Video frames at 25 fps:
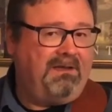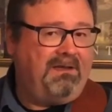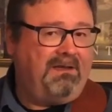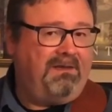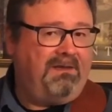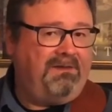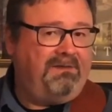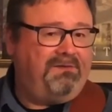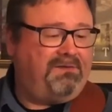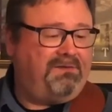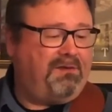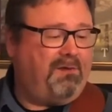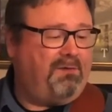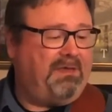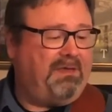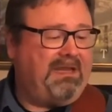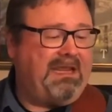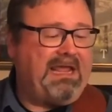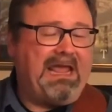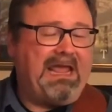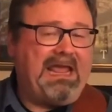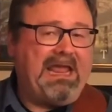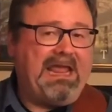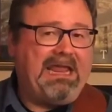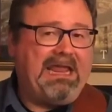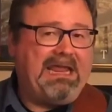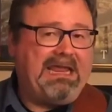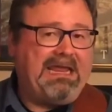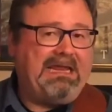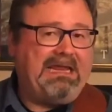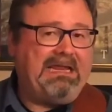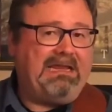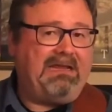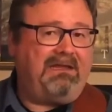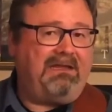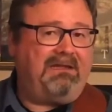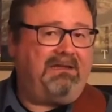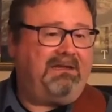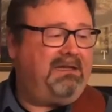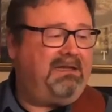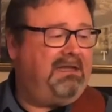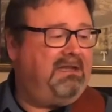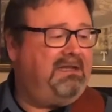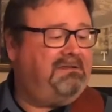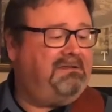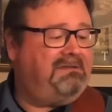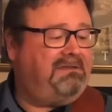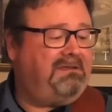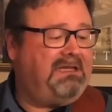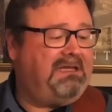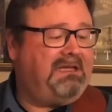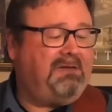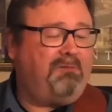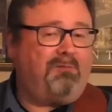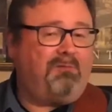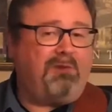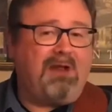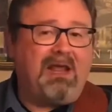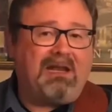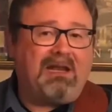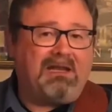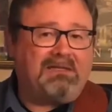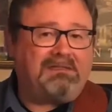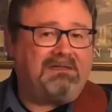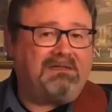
So is the relative